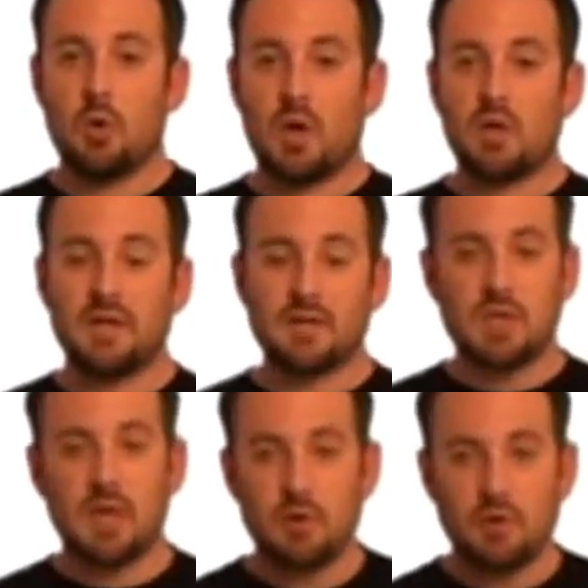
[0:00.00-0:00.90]
Well, next
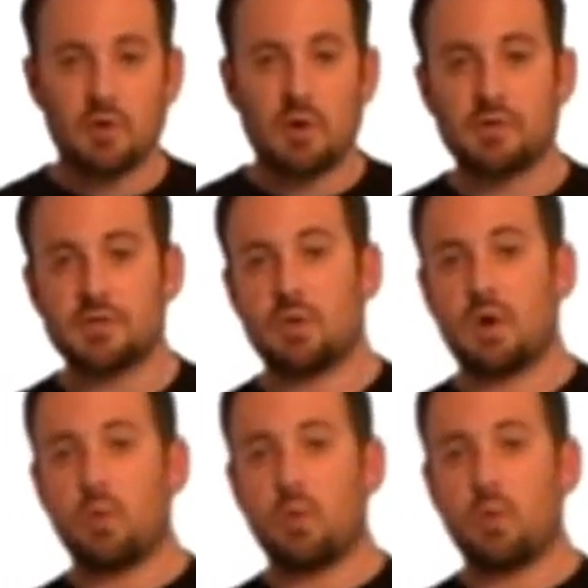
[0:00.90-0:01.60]
time you're in the grocery store,